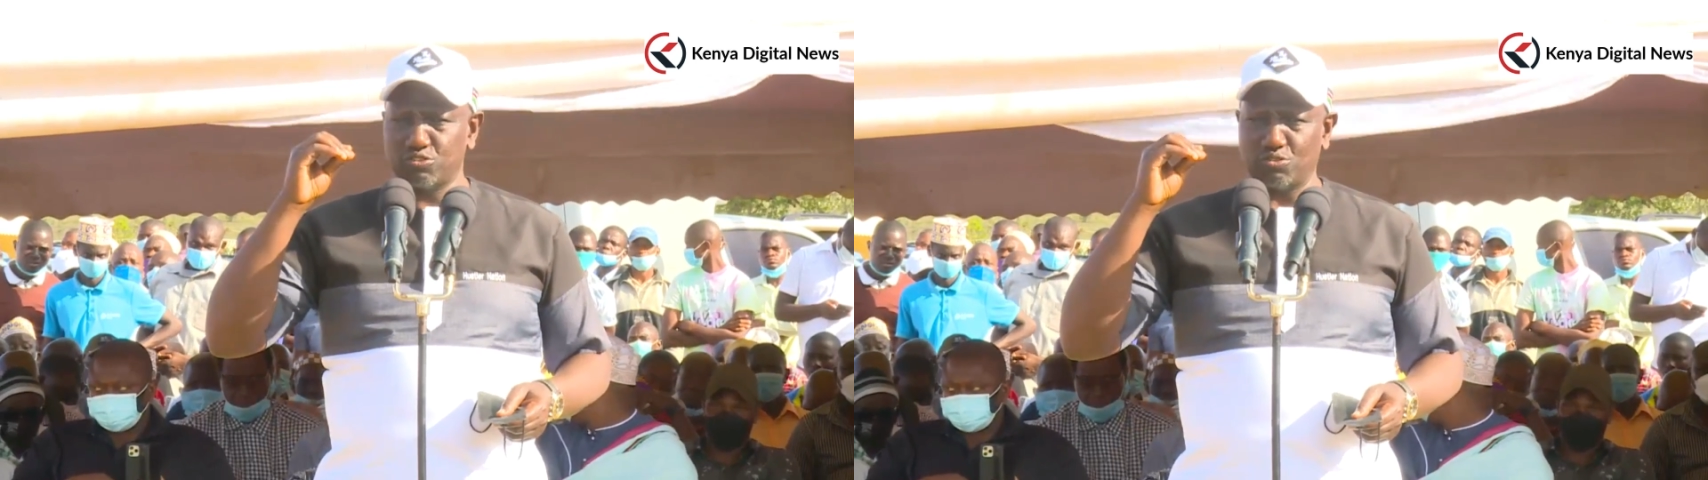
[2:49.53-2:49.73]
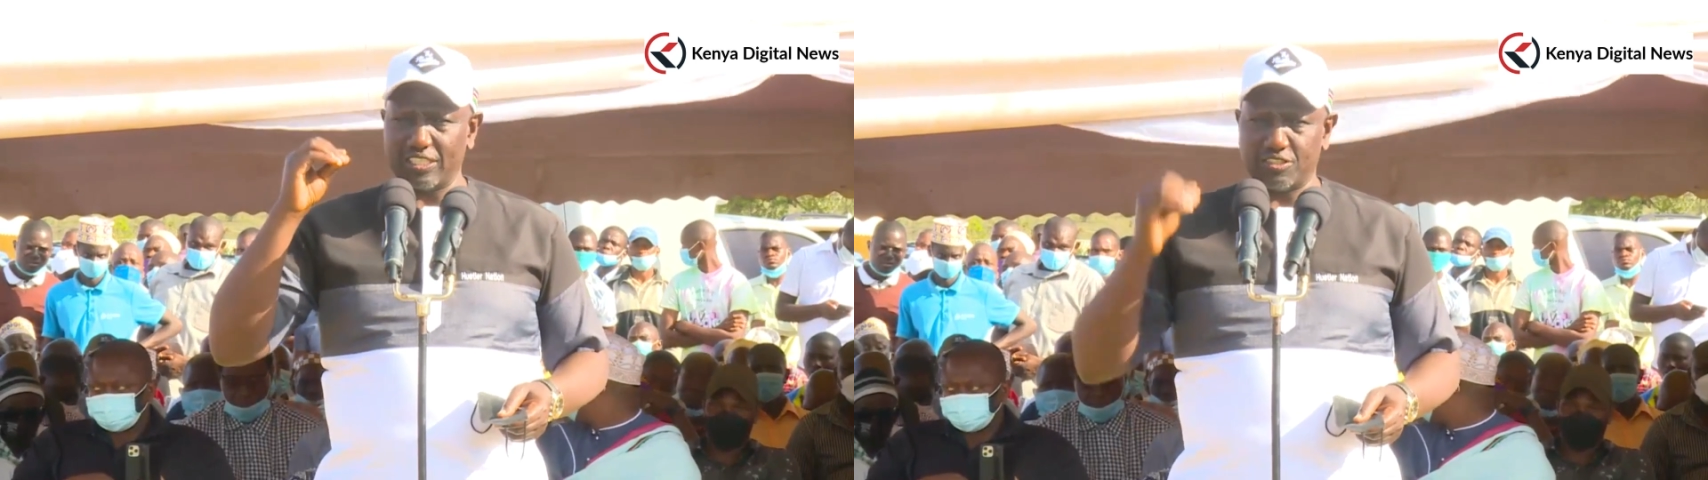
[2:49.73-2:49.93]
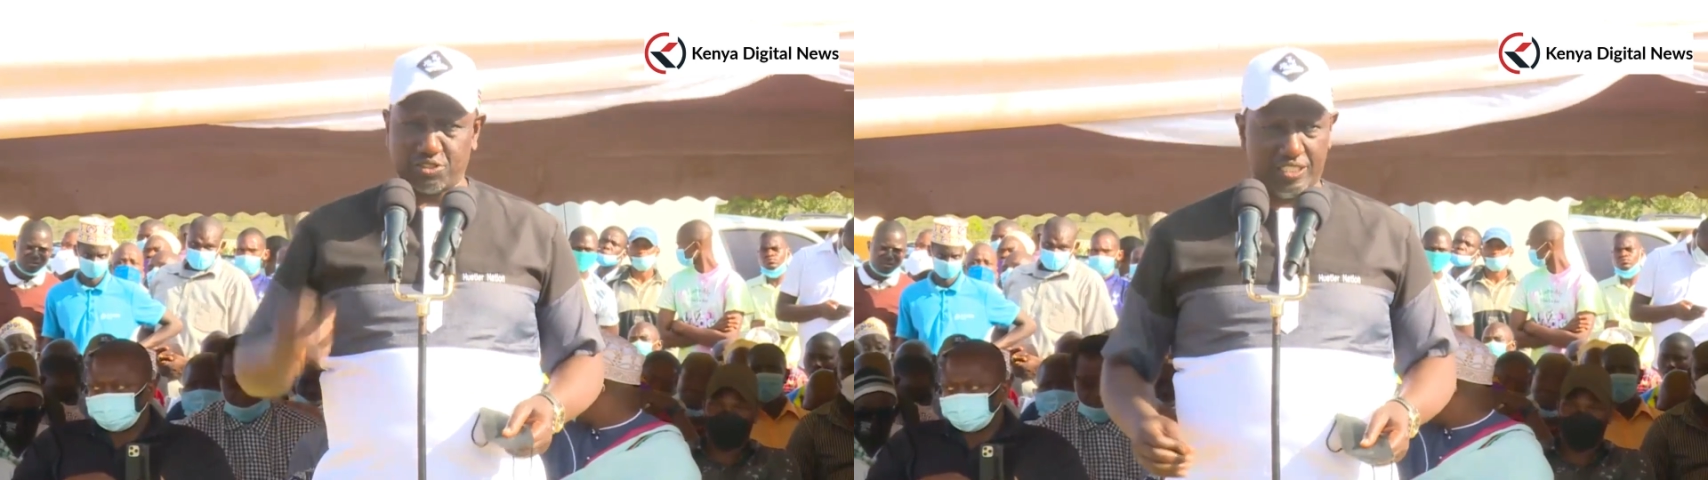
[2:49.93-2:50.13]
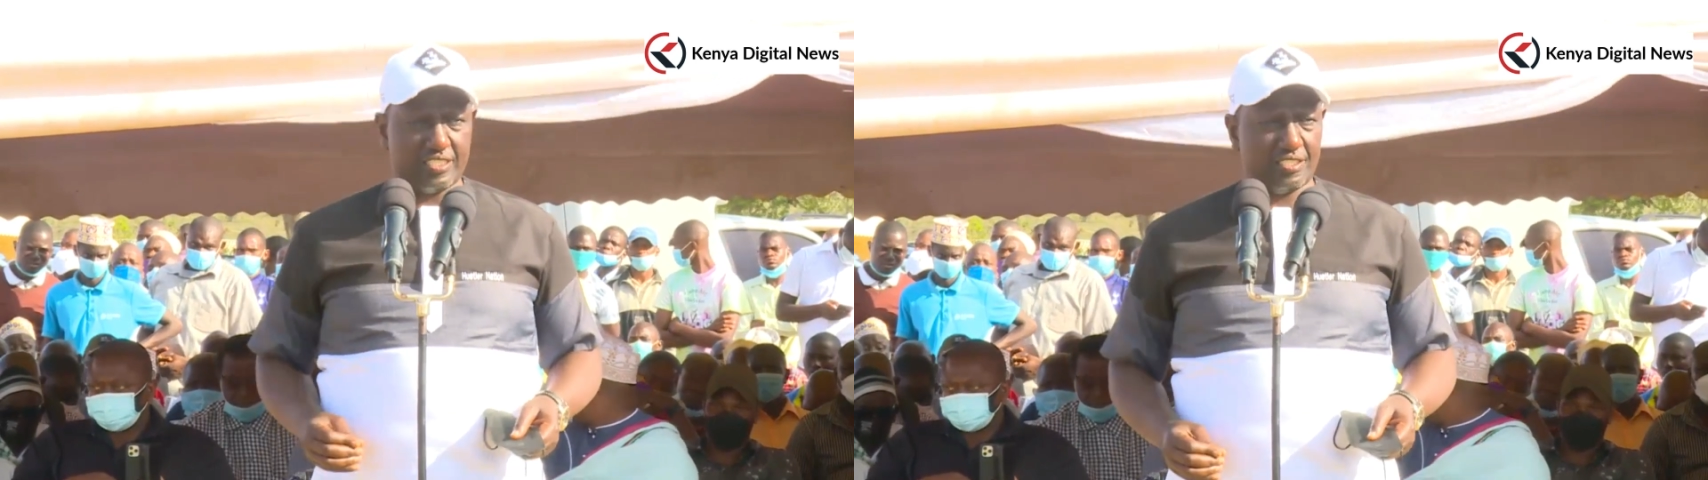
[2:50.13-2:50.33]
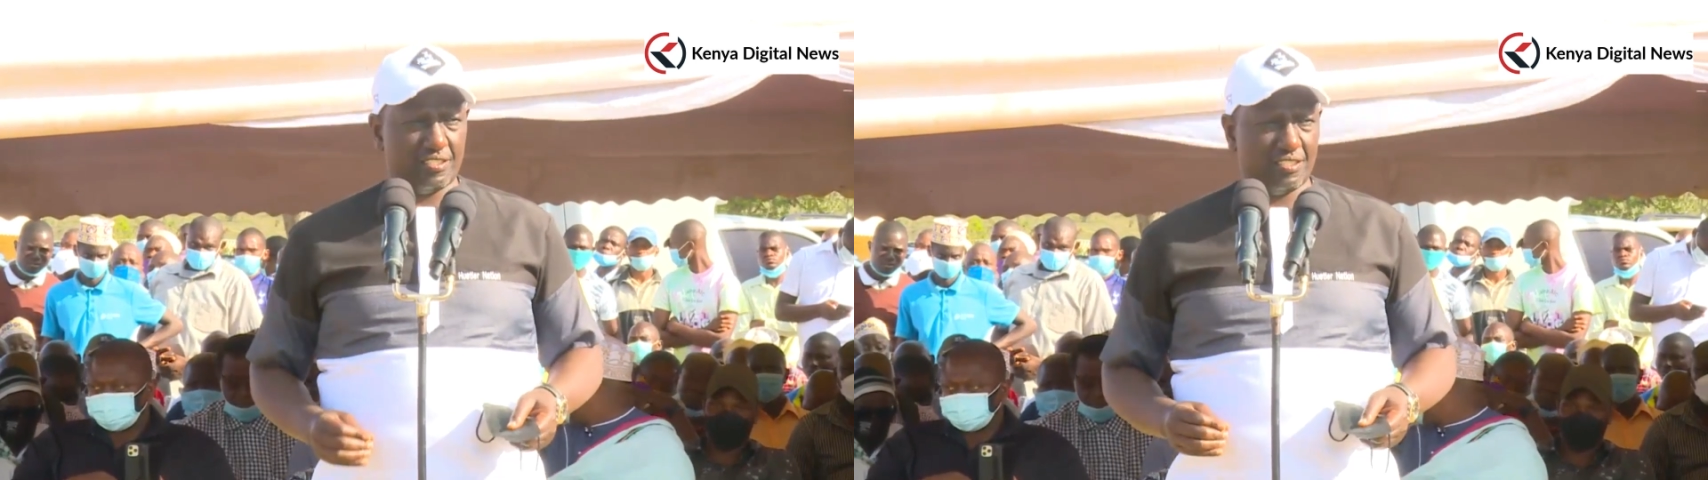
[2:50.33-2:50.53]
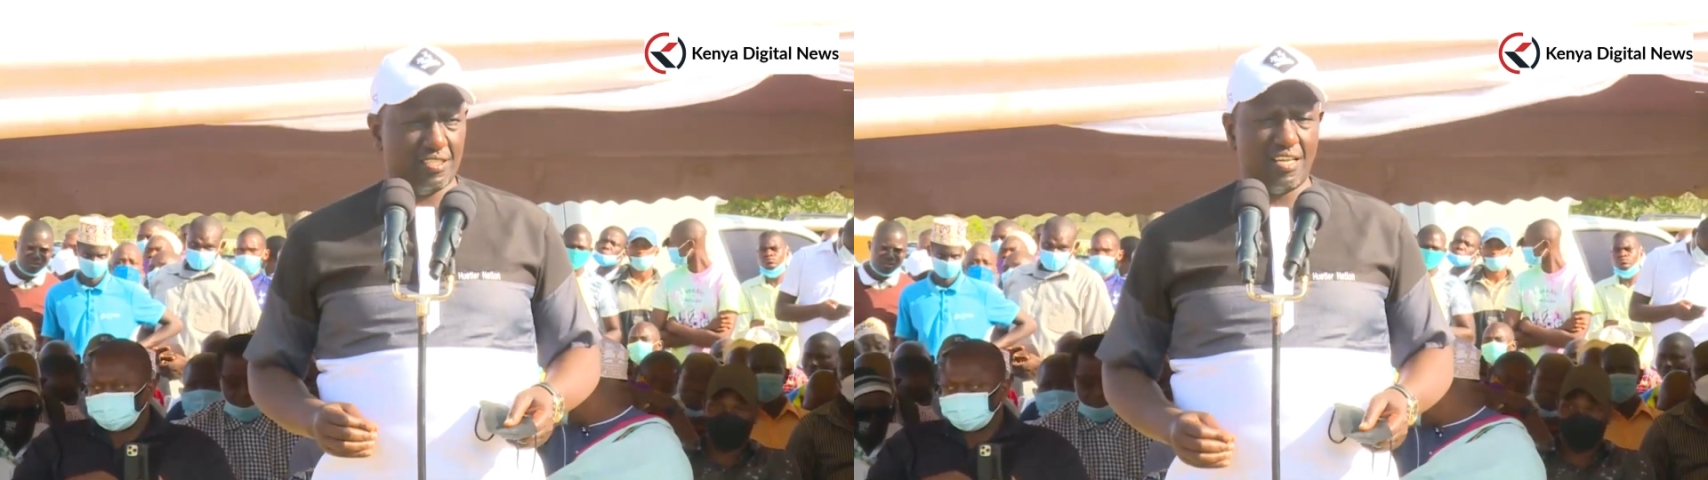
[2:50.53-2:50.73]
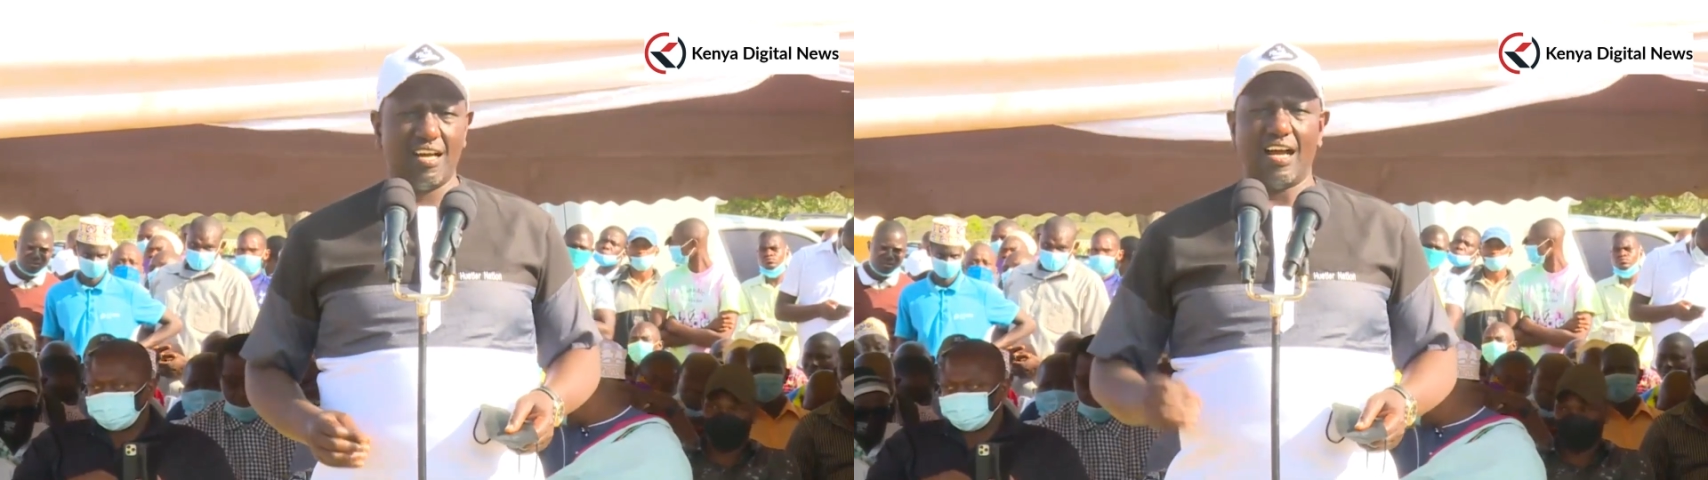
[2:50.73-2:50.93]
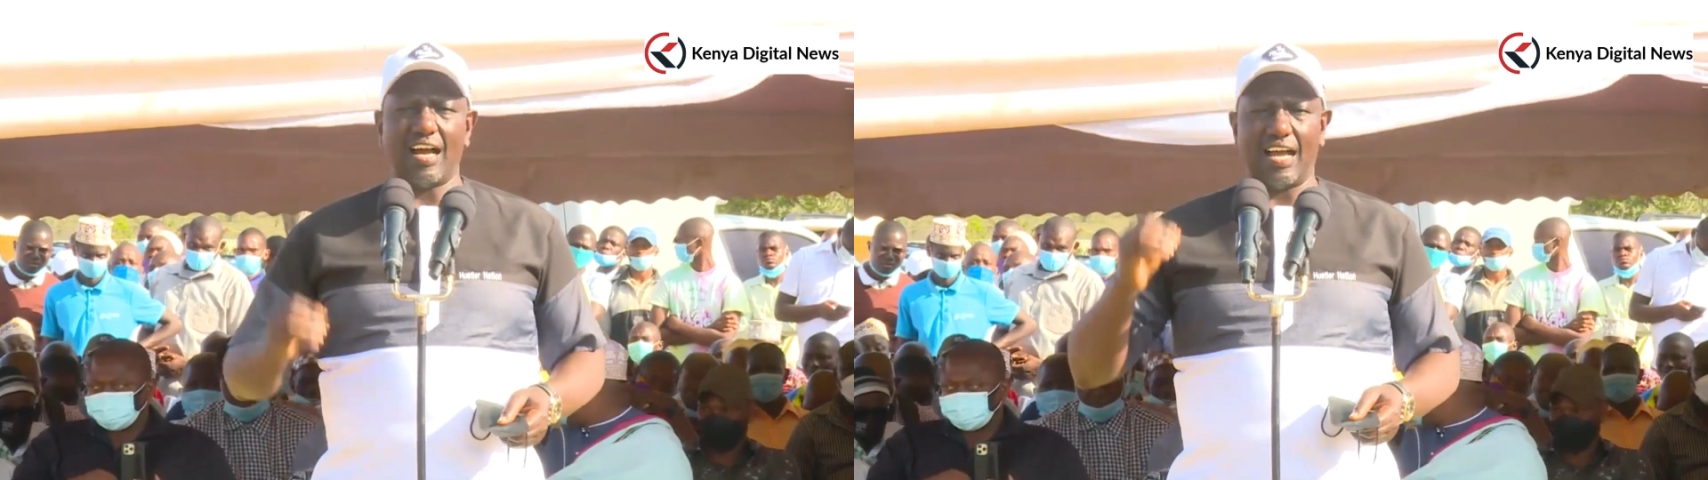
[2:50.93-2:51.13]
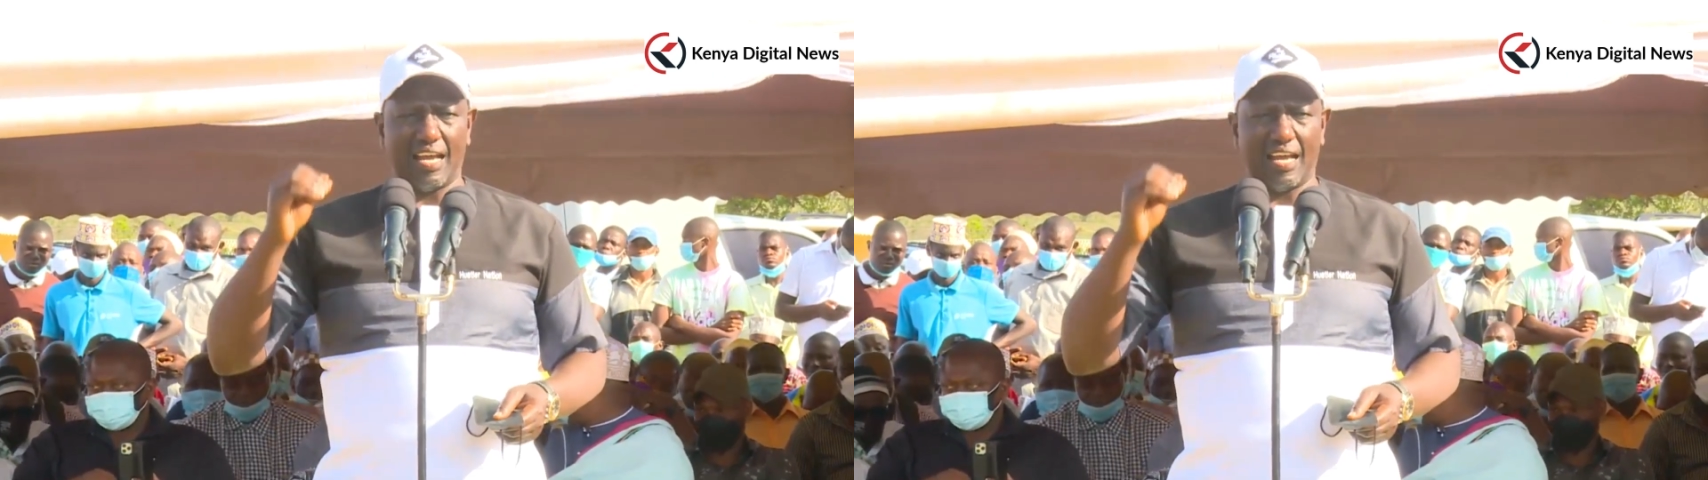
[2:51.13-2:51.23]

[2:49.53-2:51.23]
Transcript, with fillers: to retreat. I